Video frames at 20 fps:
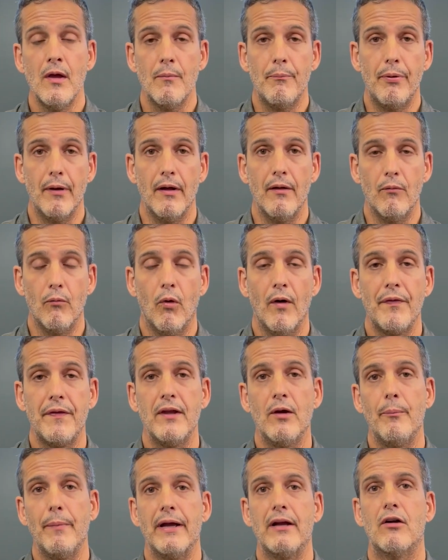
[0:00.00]
But what the
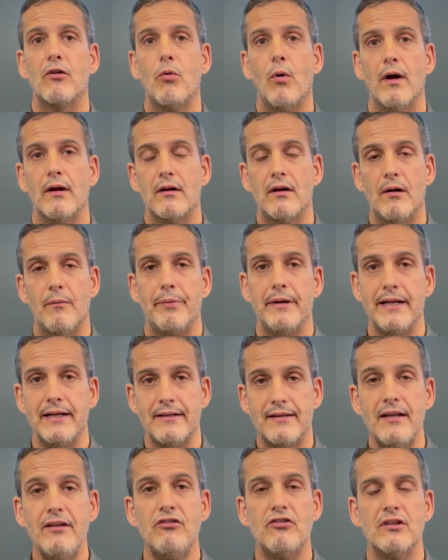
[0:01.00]
Omega Quant company
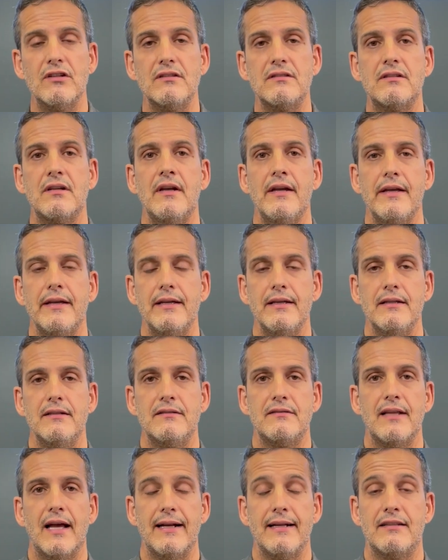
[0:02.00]
teaches is
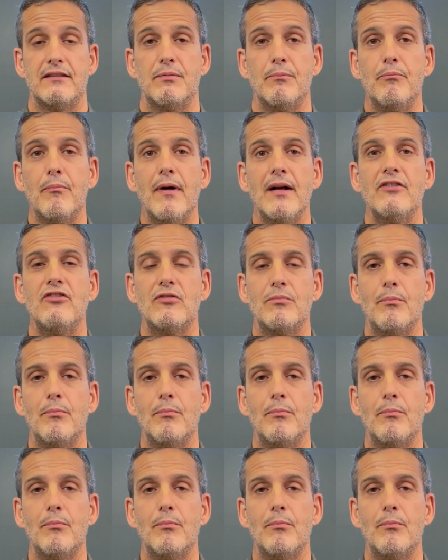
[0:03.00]
that it's much,